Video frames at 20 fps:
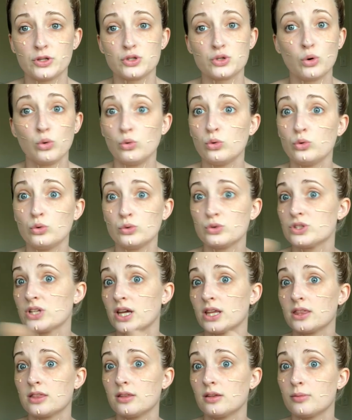tools,
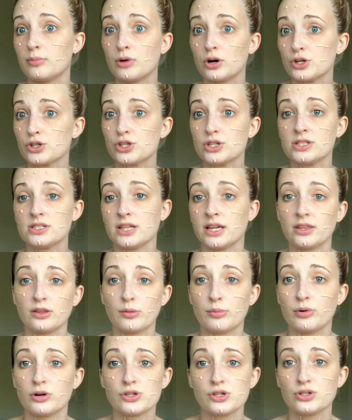like the brushes. Like,
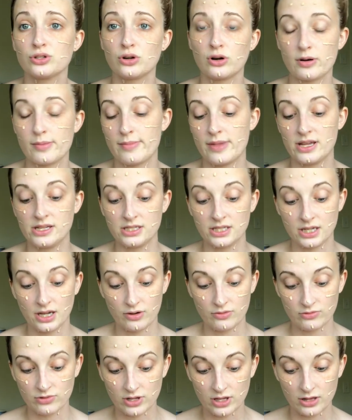their brushes are amazing. I
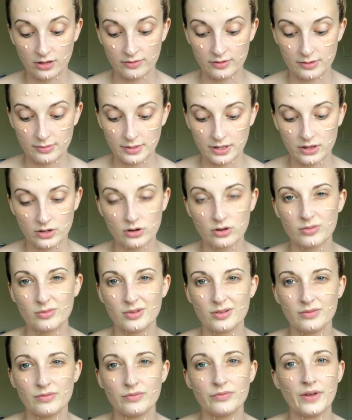really love them, and
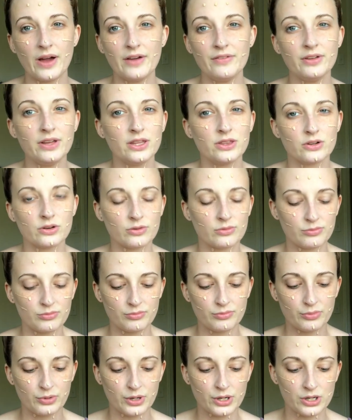I feel like they're
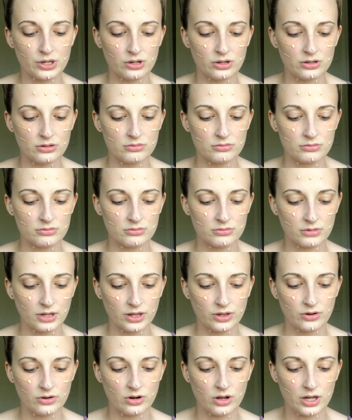pretty good.
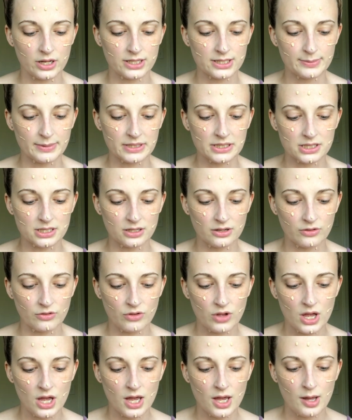Like, they're not expensive.
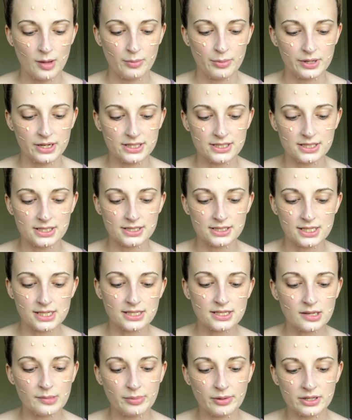But it's the
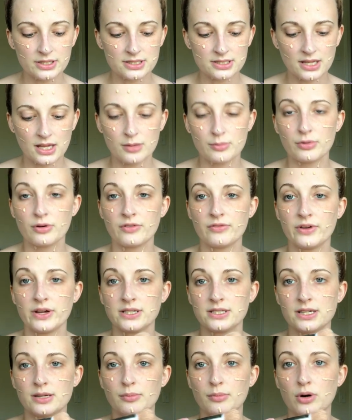CC Plus Skin
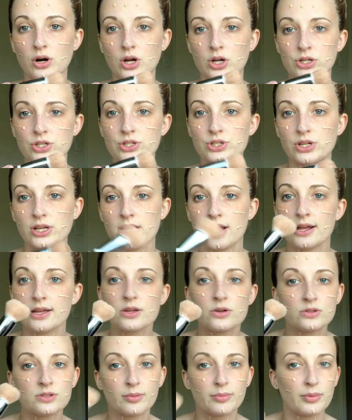Perfecting Brush, and I
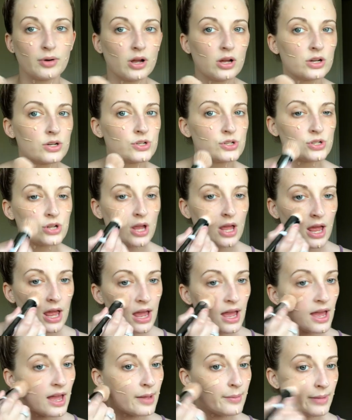use a brush.
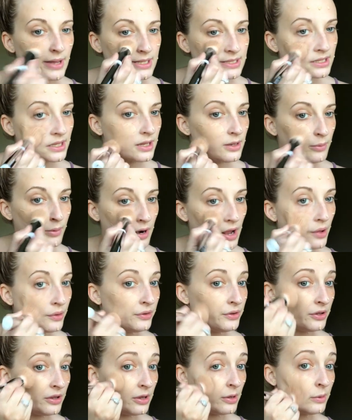And basically what
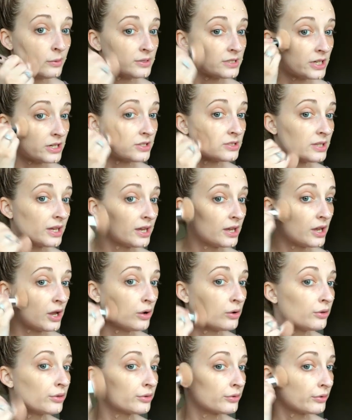I'll do is I just like
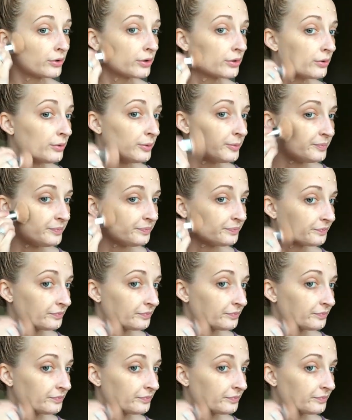go through,